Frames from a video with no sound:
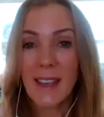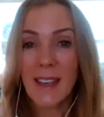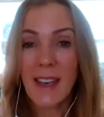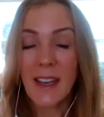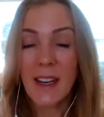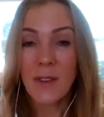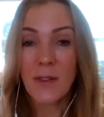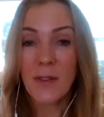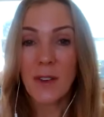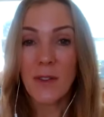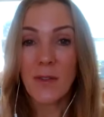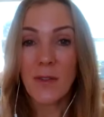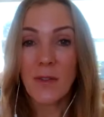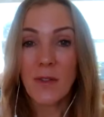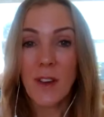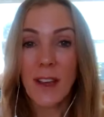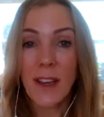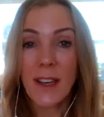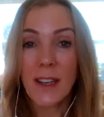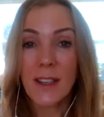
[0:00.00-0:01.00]
And if it
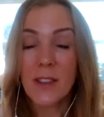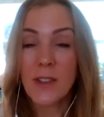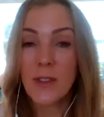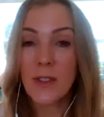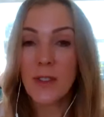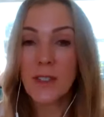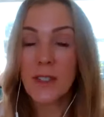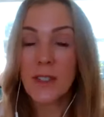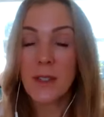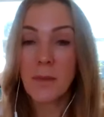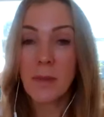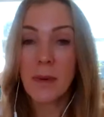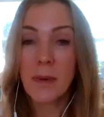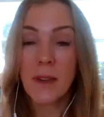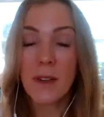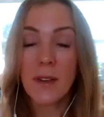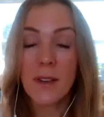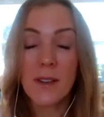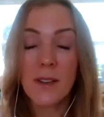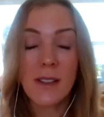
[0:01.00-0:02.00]
fades or
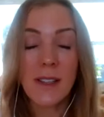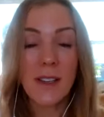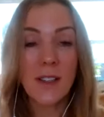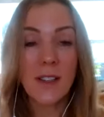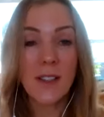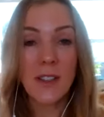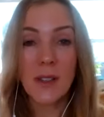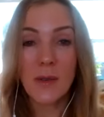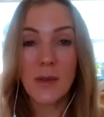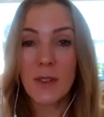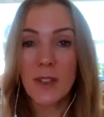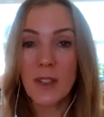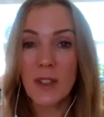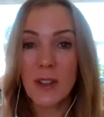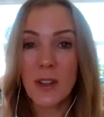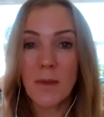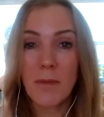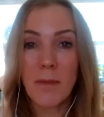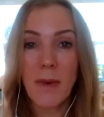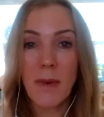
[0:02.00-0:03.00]
disappears, then just
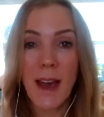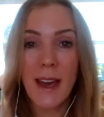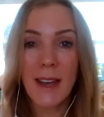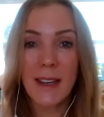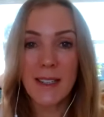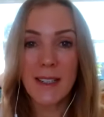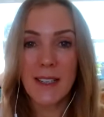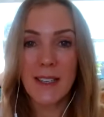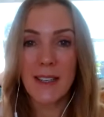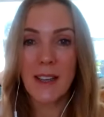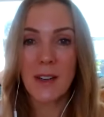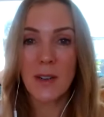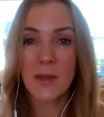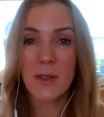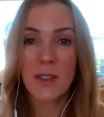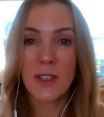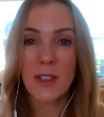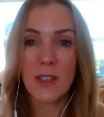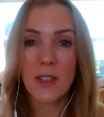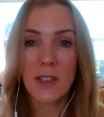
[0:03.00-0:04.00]
return back to that
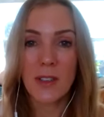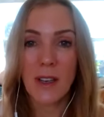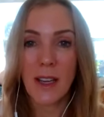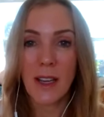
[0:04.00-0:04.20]
original